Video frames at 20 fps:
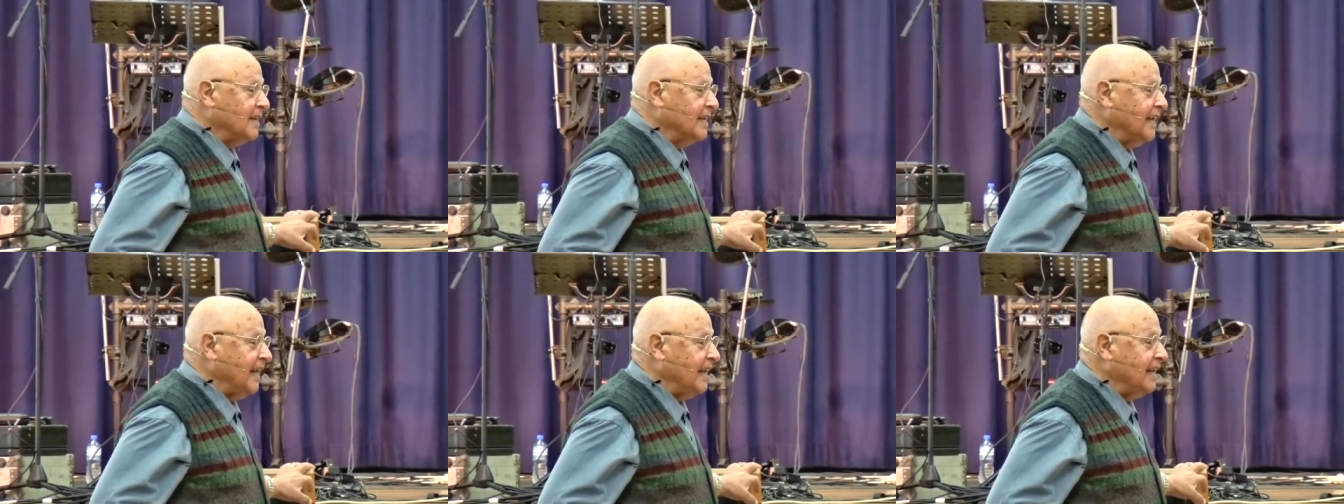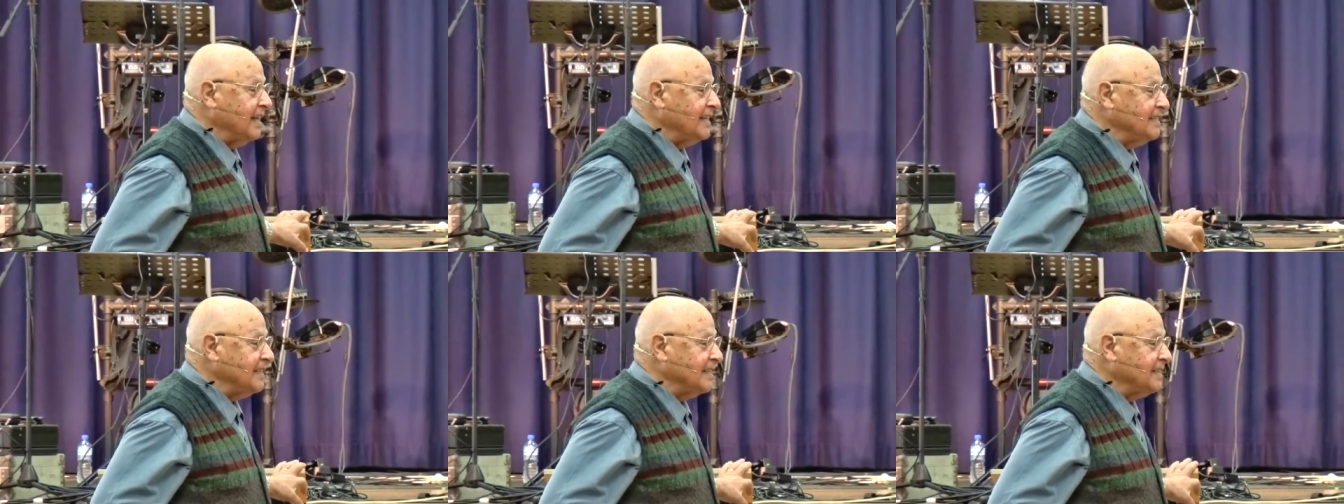
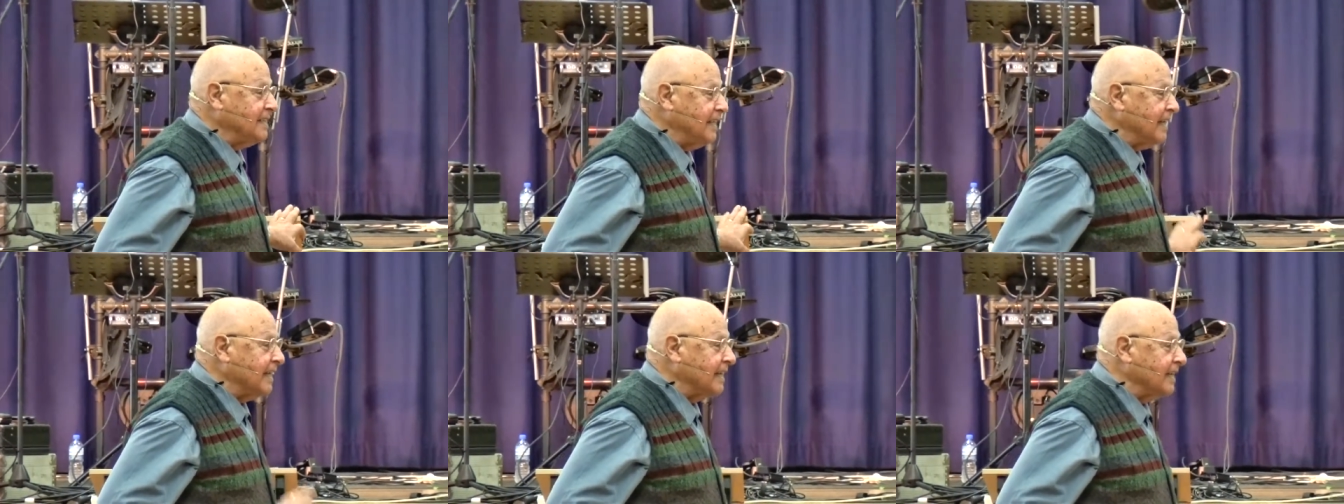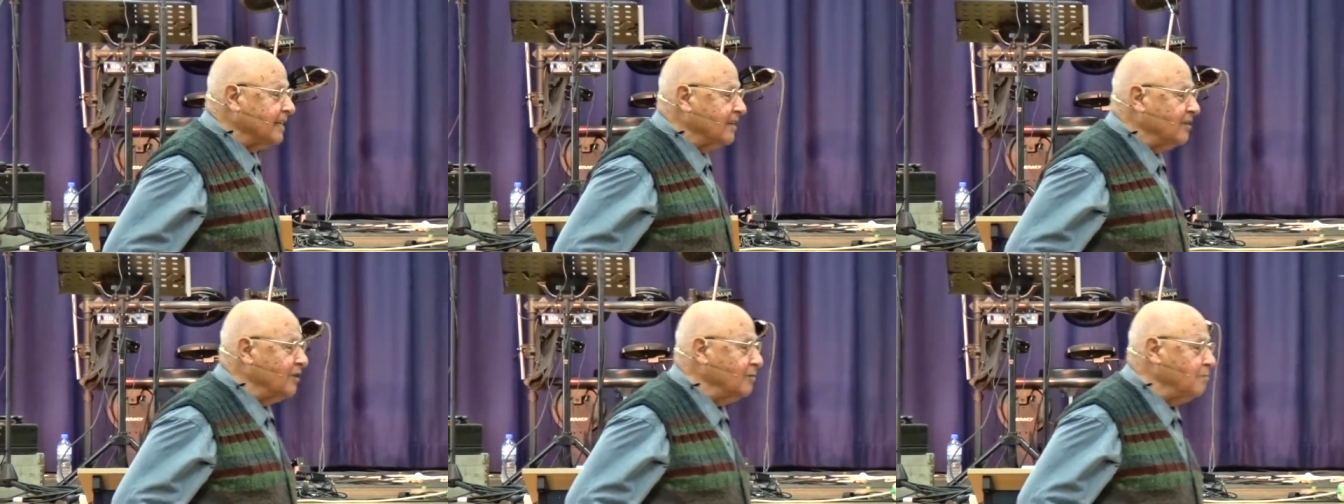getting the
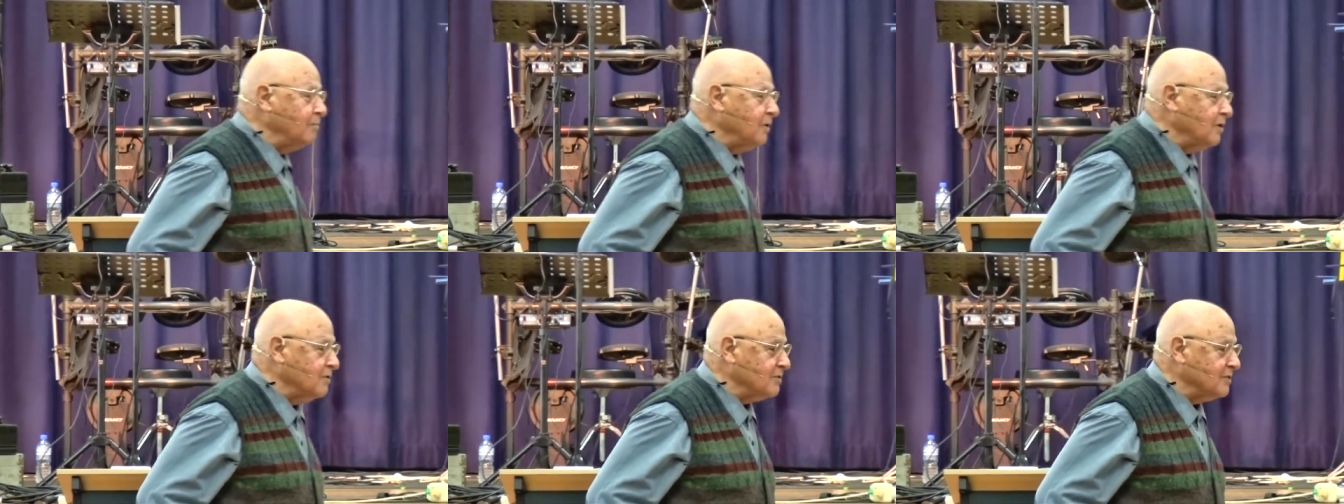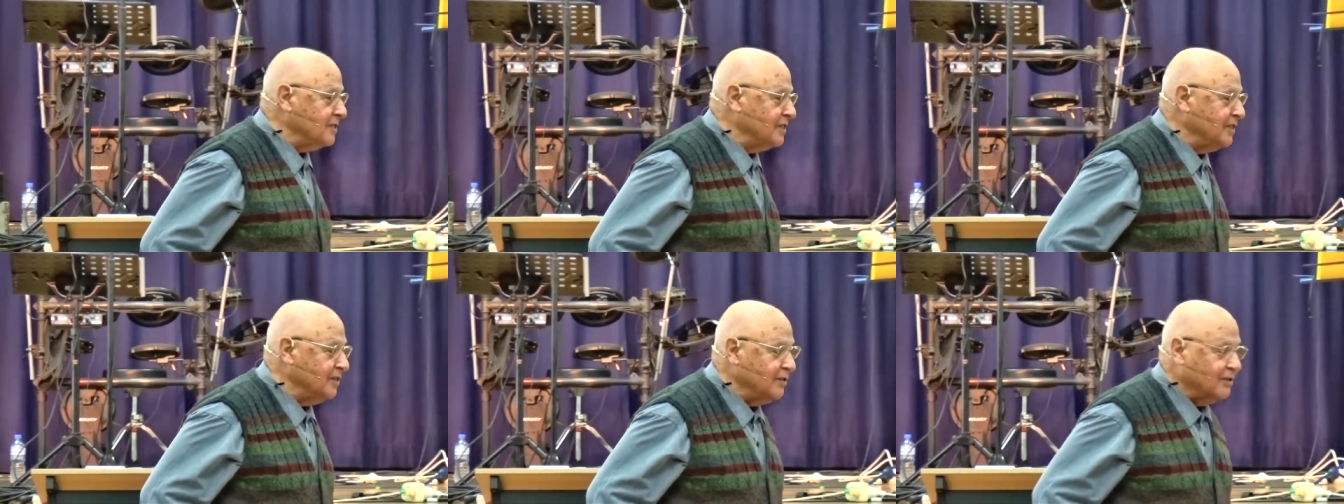ticket on a
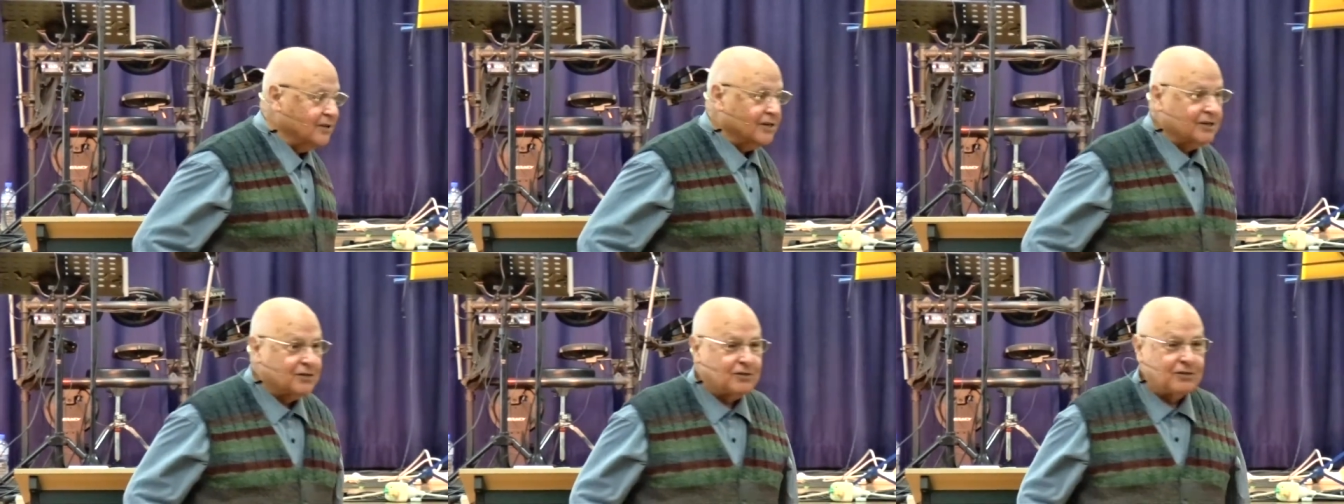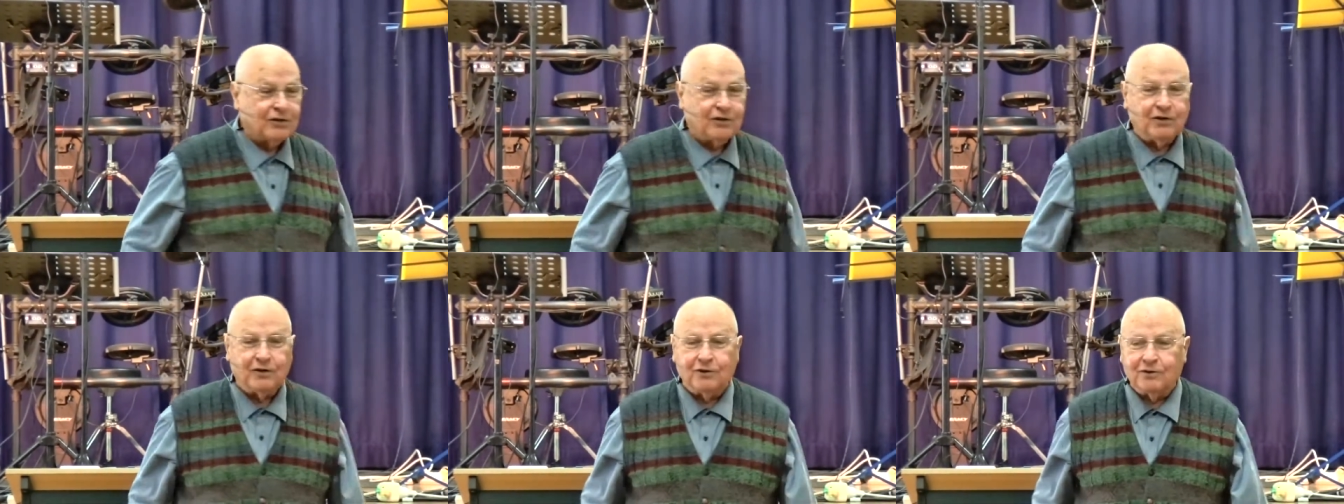boat in order
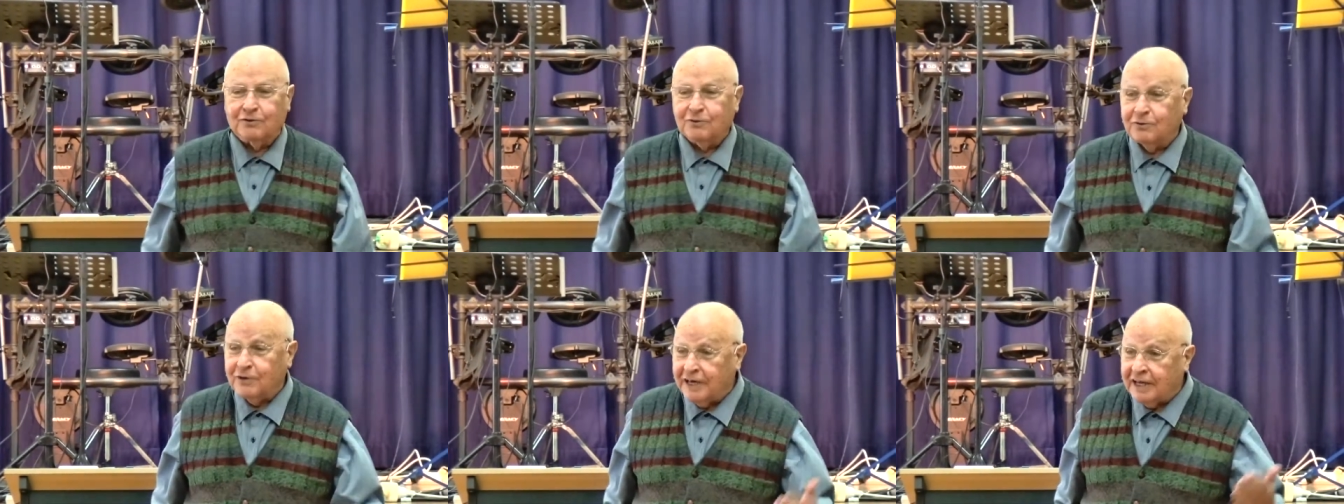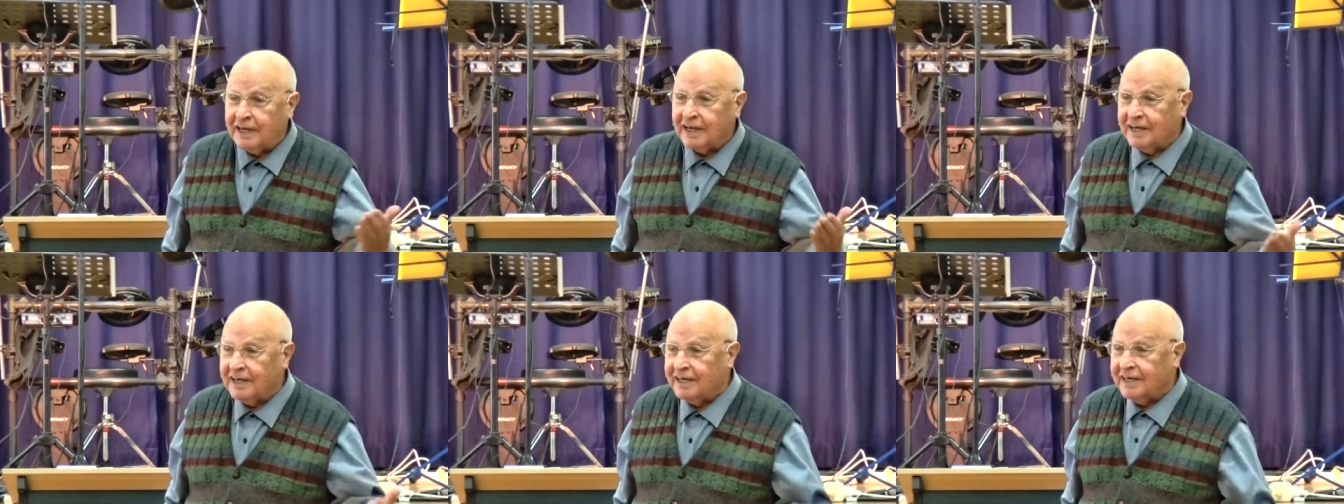to go to
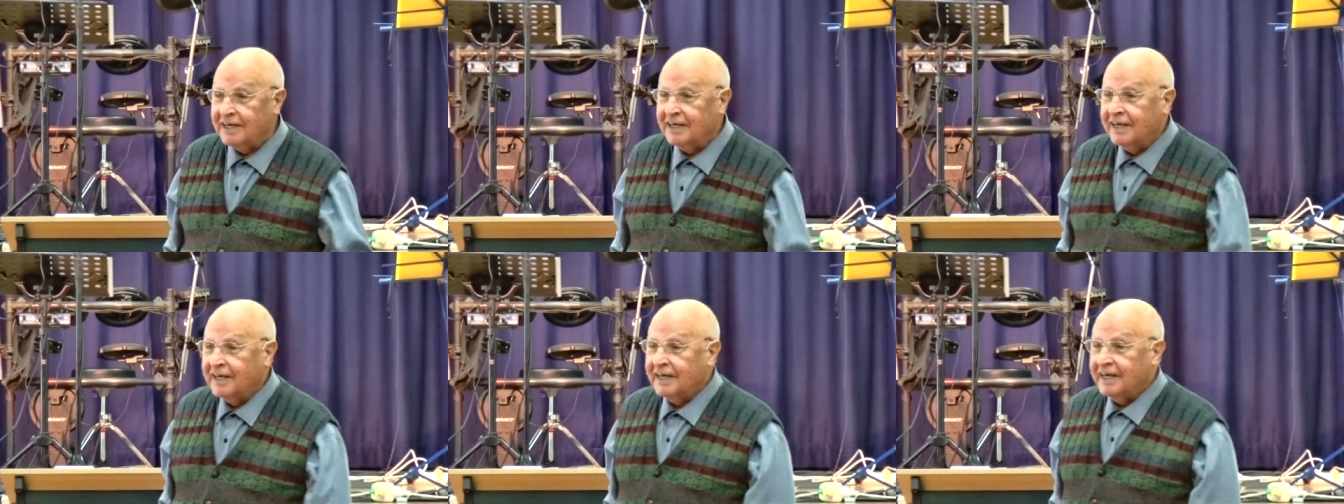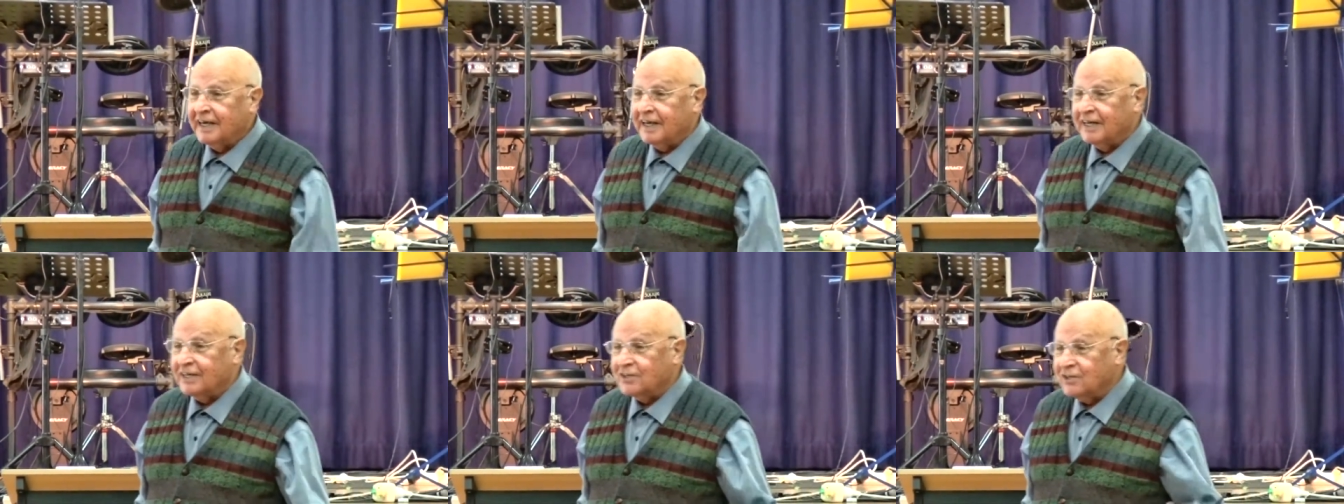Italy
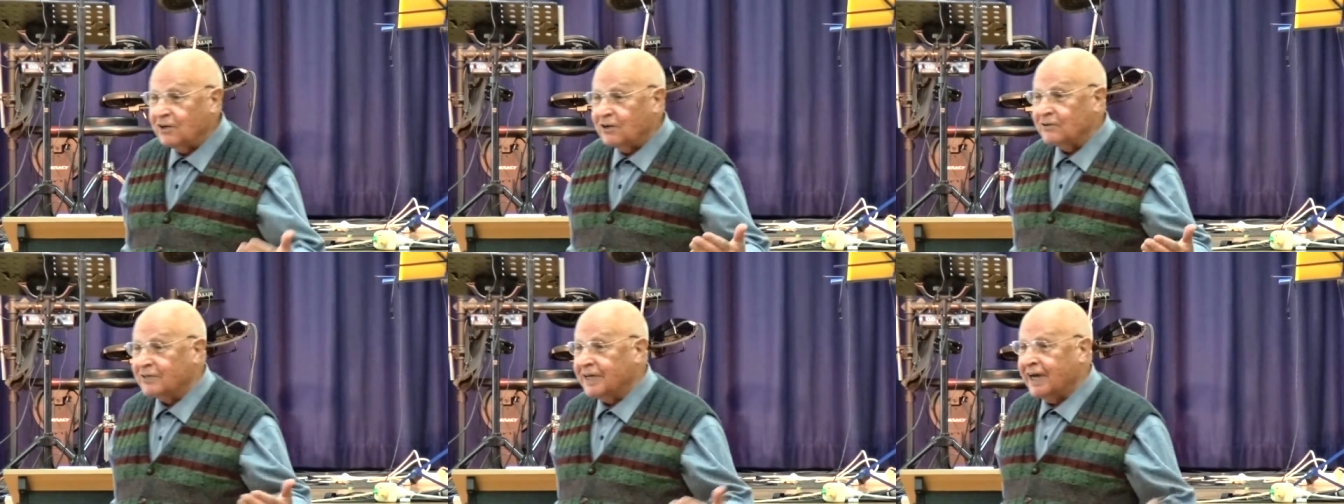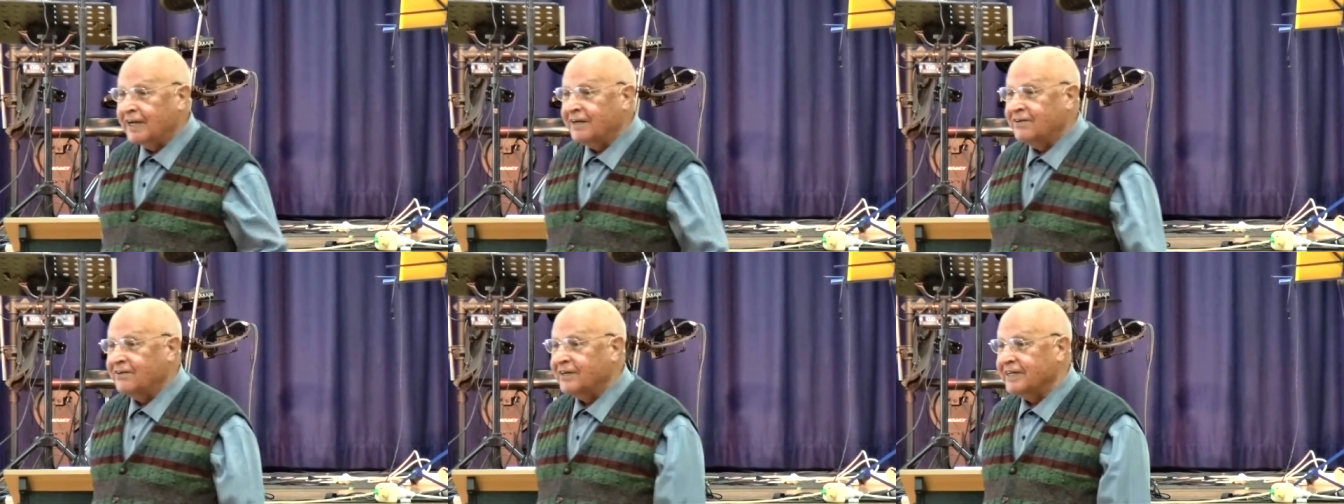in his own
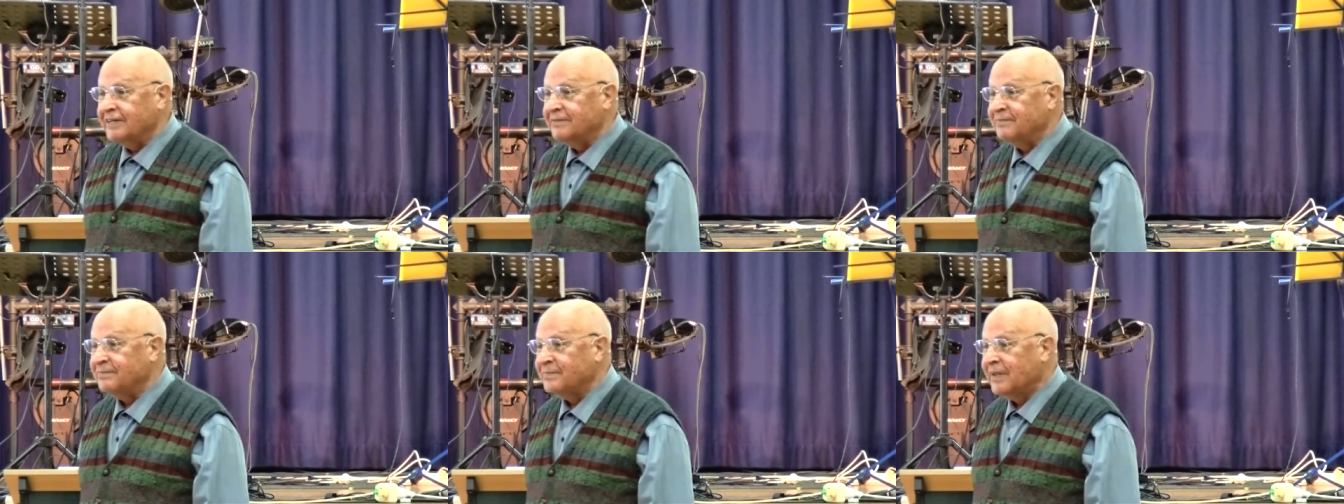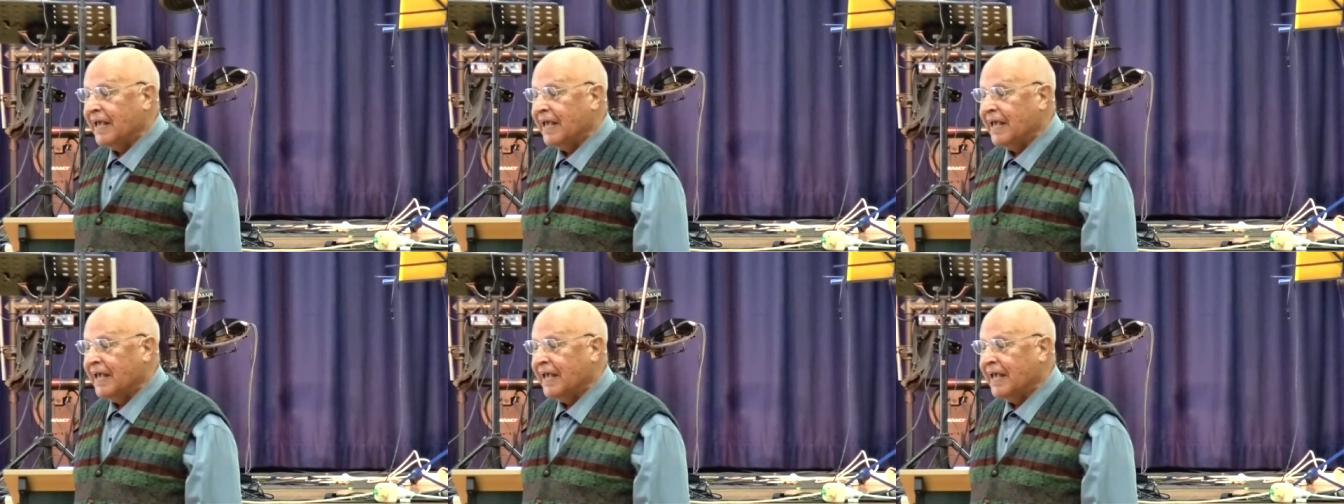country.